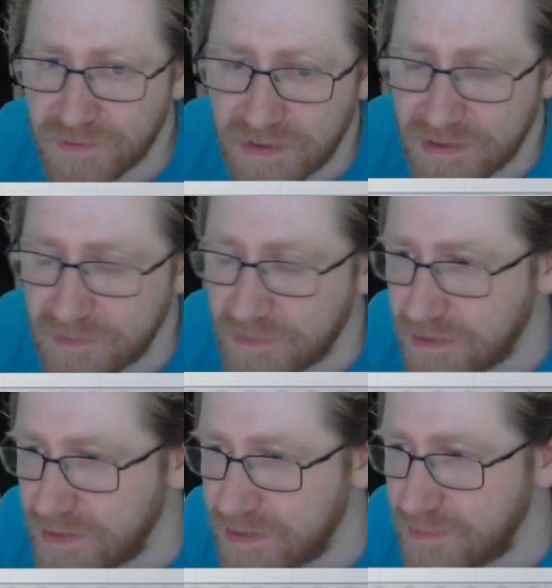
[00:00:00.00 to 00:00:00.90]
a little
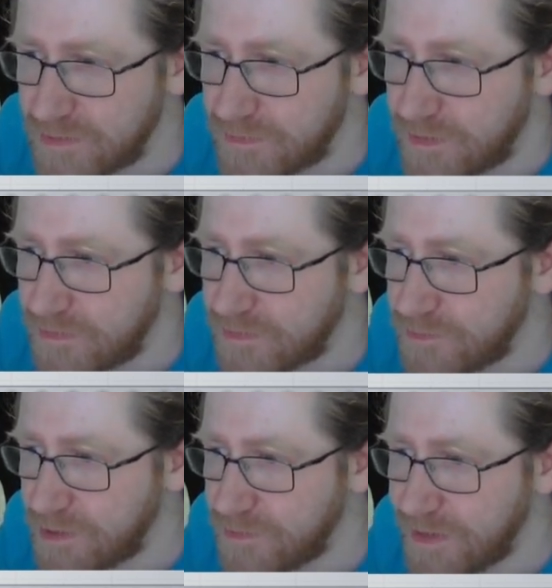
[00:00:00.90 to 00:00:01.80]
bit of things
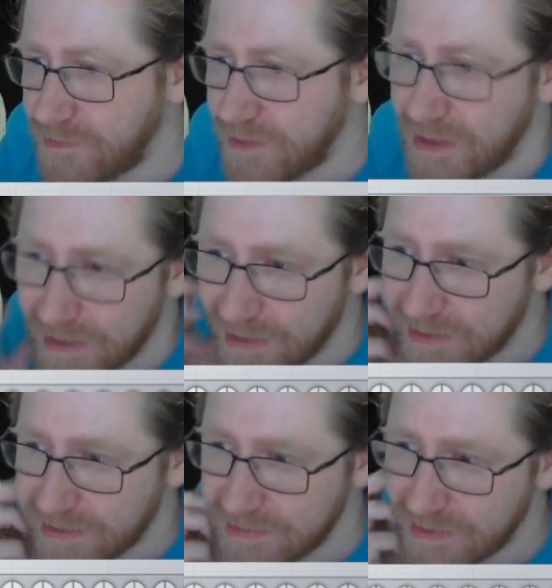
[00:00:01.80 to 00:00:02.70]
around here,
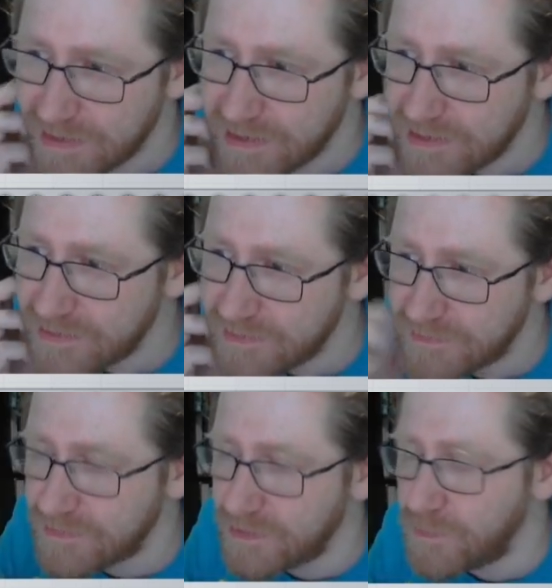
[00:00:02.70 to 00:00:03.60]
and
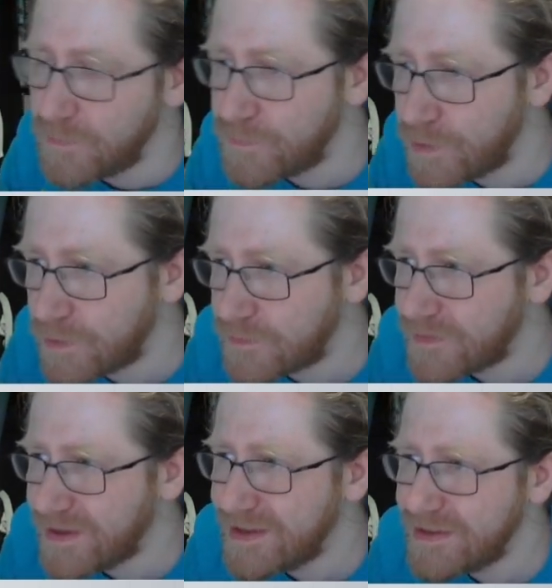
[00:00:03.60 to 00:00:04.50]
it works.
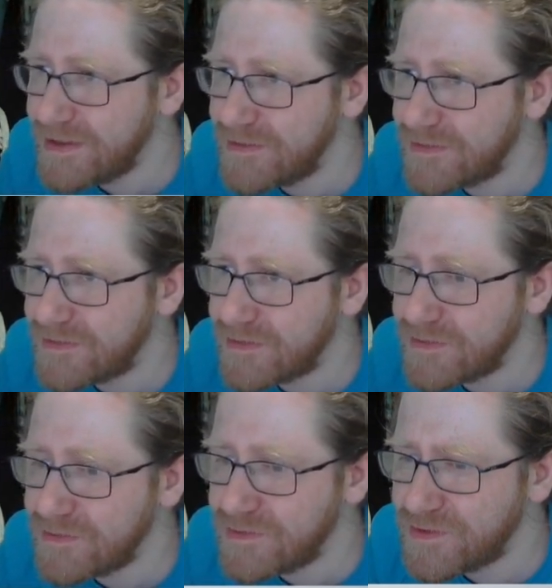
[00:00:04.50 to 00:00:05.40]
It's
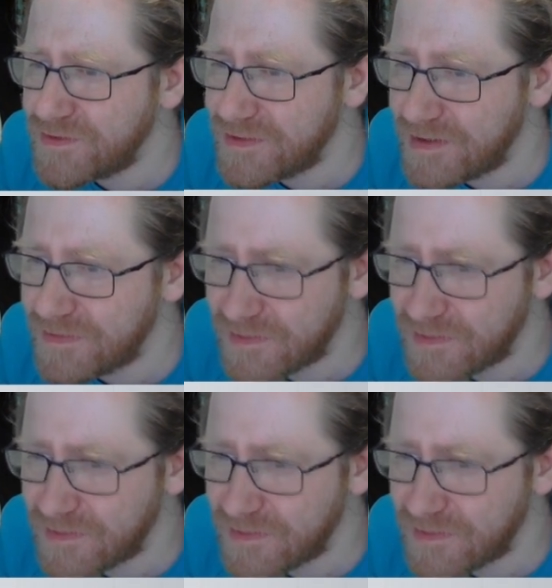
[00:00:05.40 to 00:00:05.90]
not as